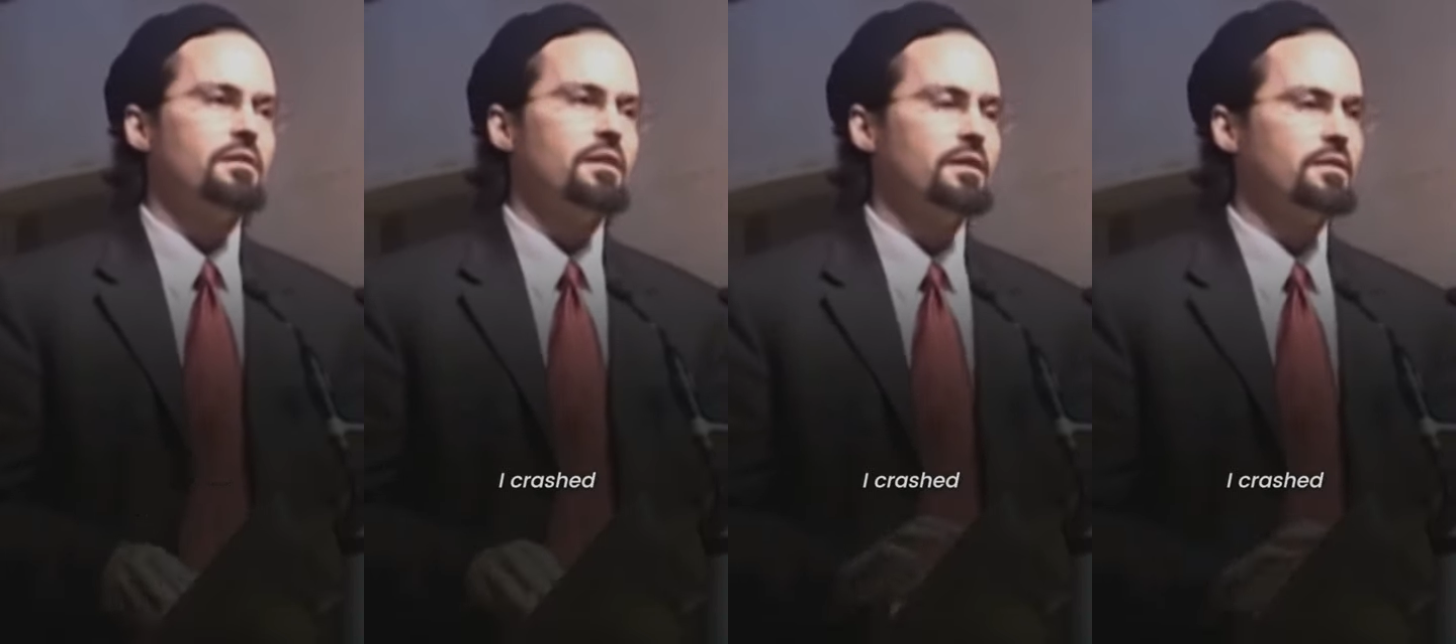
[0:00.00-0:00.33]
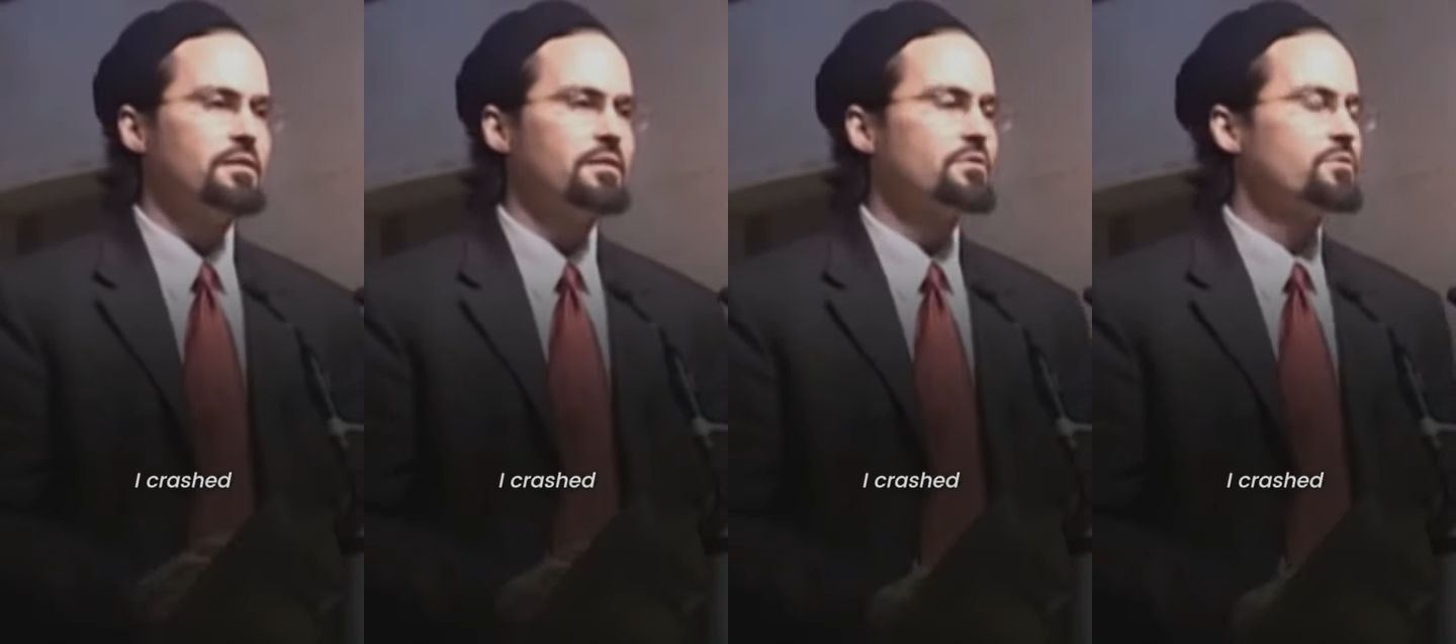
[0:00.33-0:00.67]

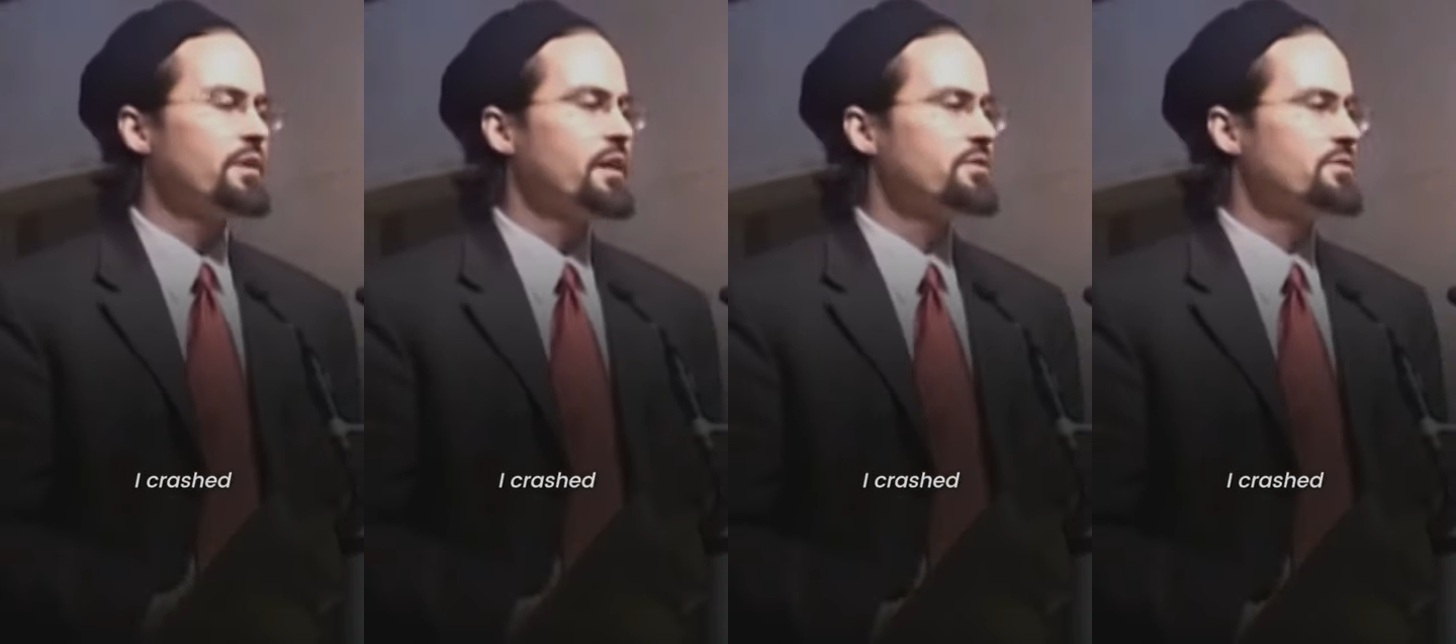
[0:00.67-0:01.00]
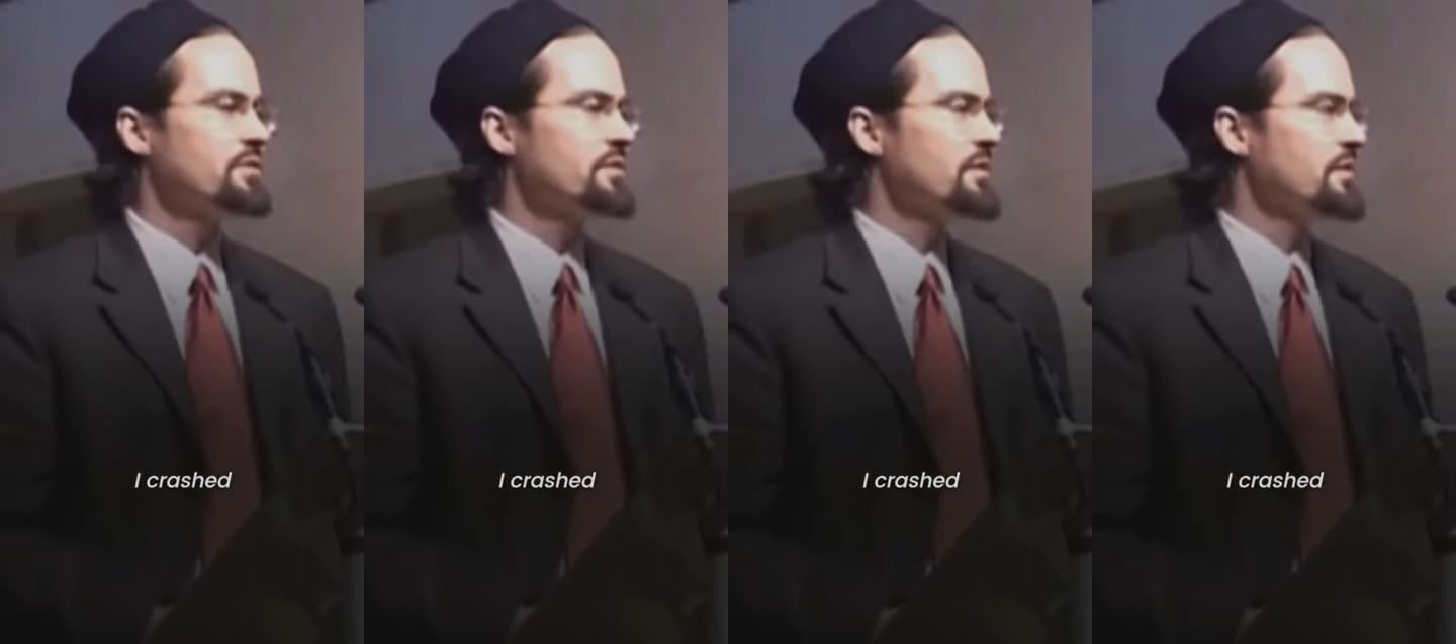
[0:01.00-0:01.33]
I
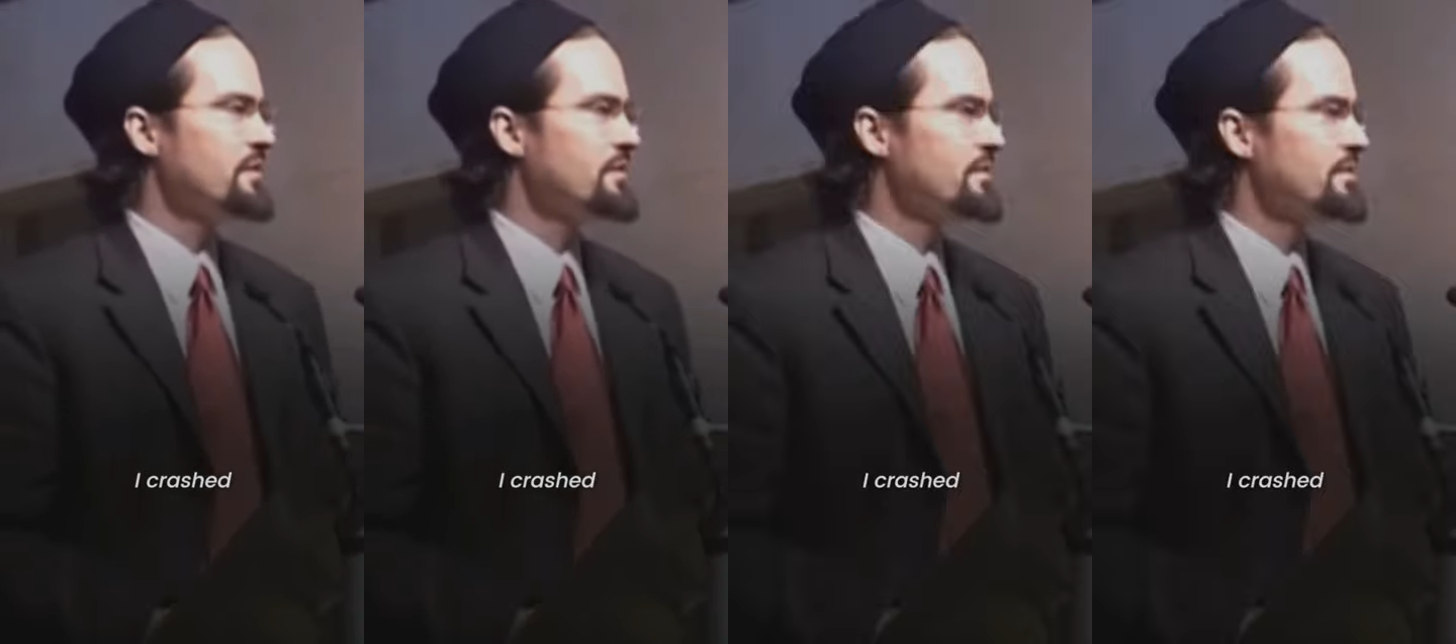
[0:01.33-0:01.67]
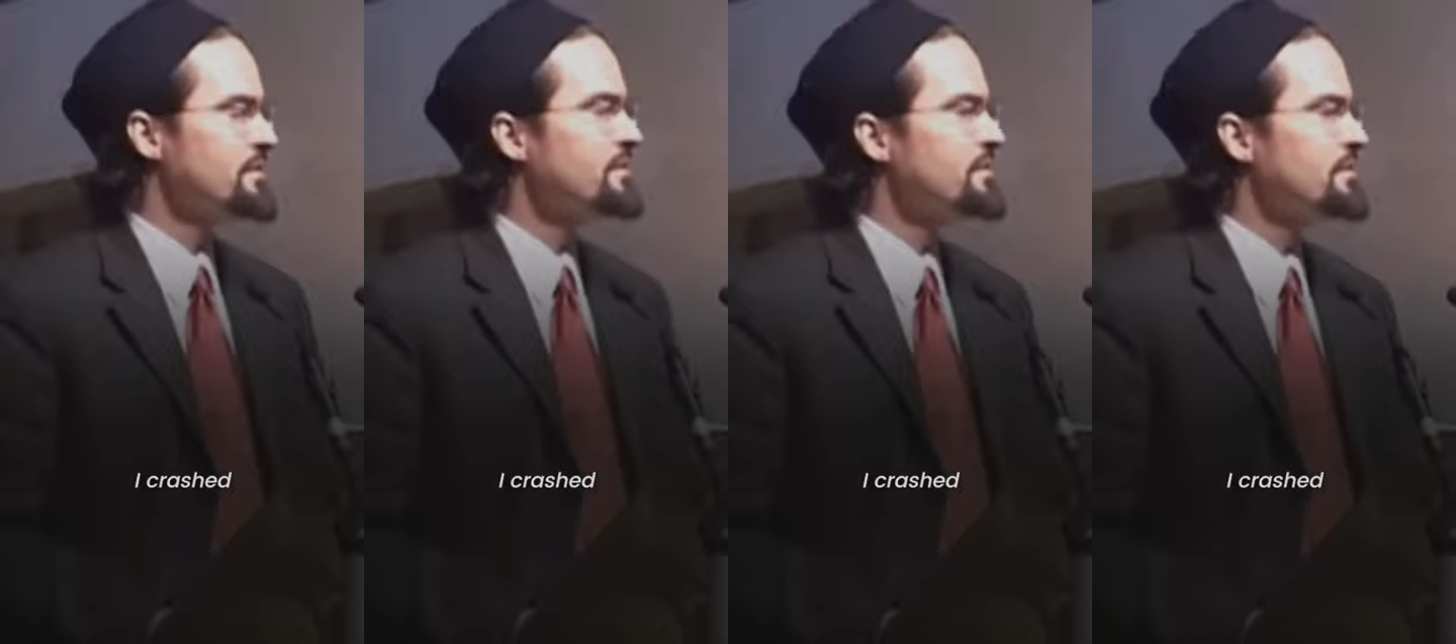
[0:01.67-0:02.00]
crashed
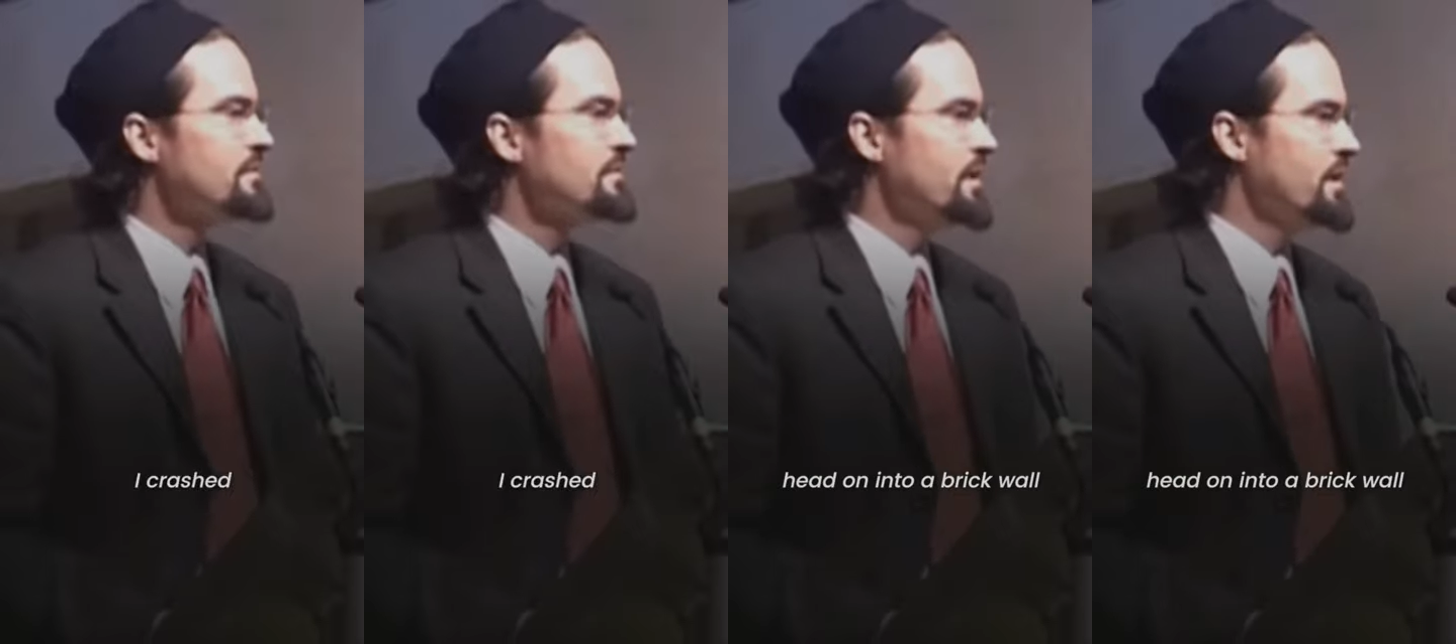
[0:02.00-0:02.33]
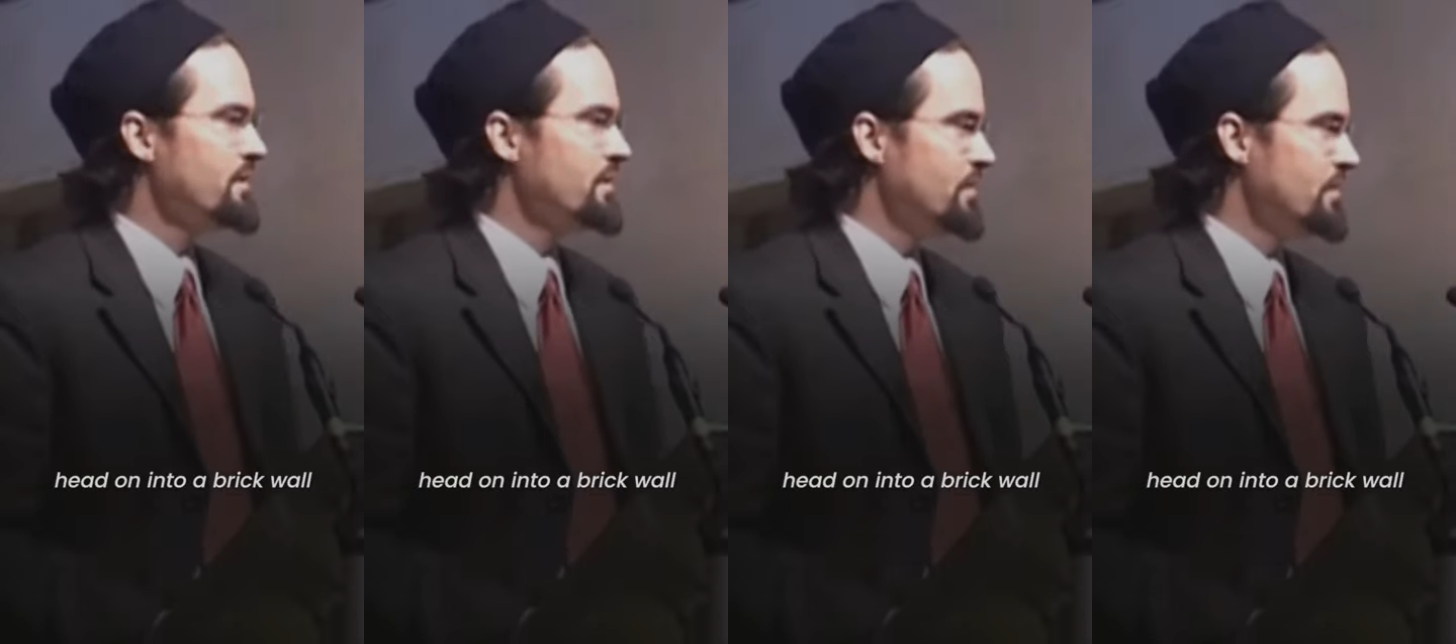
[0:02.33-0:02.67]

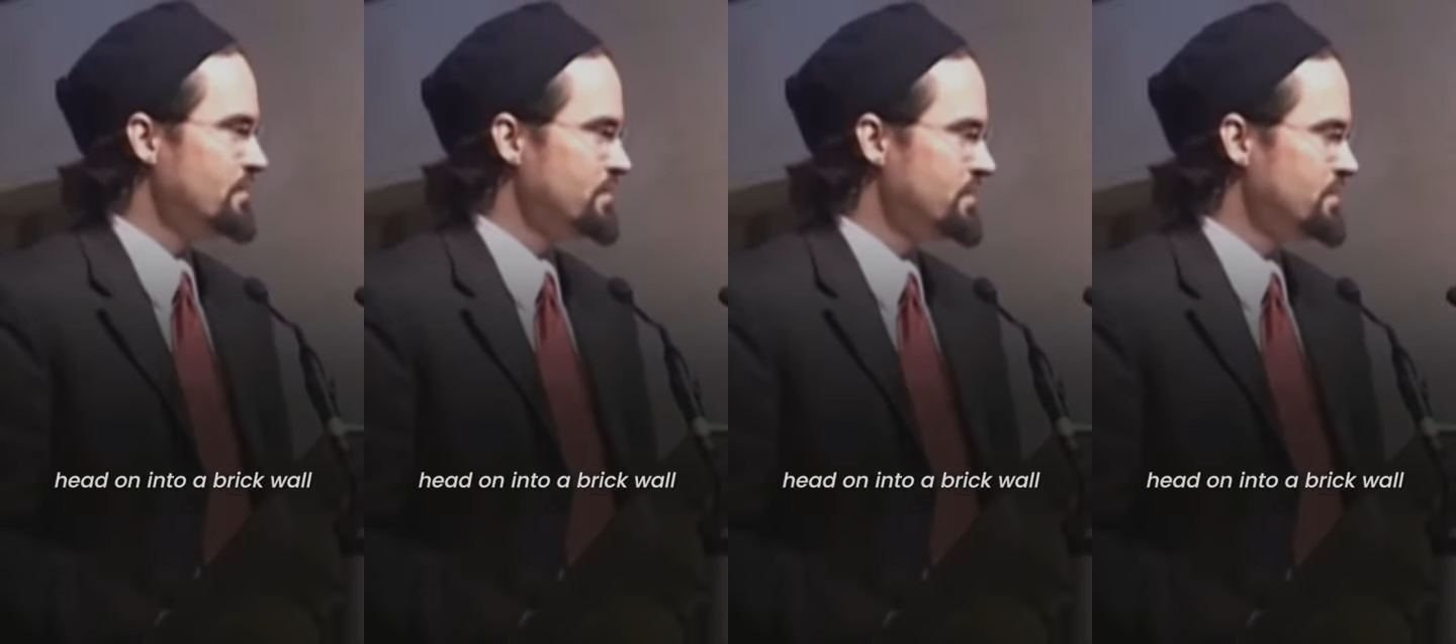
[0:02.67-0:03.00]
head on